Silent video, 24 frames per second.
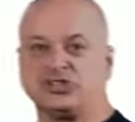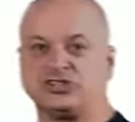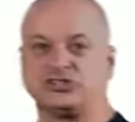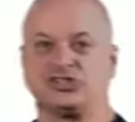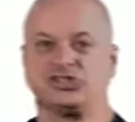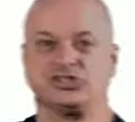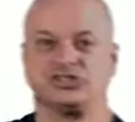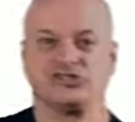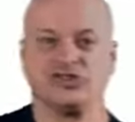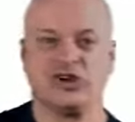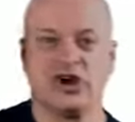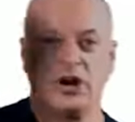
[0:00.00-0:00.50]
is
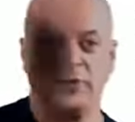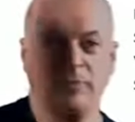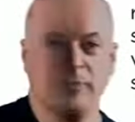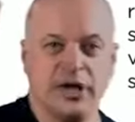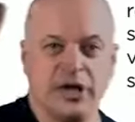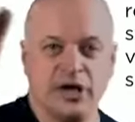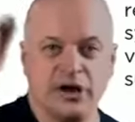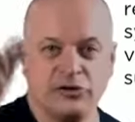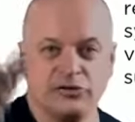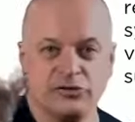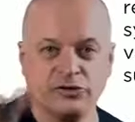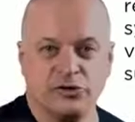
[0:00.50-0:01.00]
from
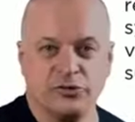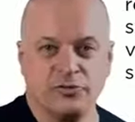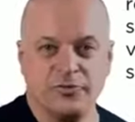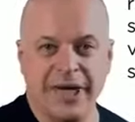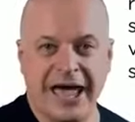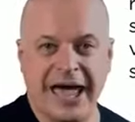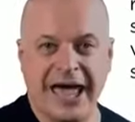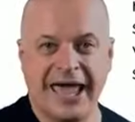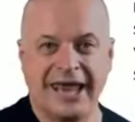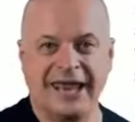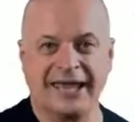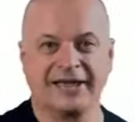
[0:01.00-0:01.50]

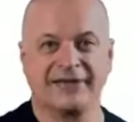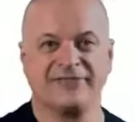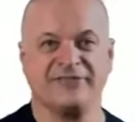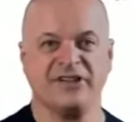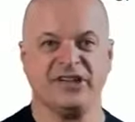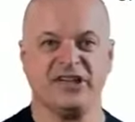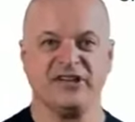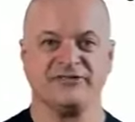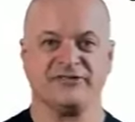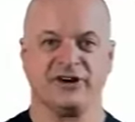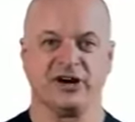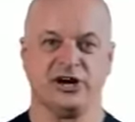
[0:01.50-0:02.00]
rheumatic
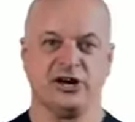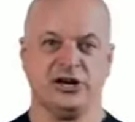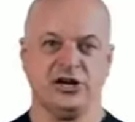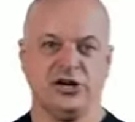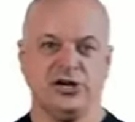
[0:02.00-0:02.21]
fever.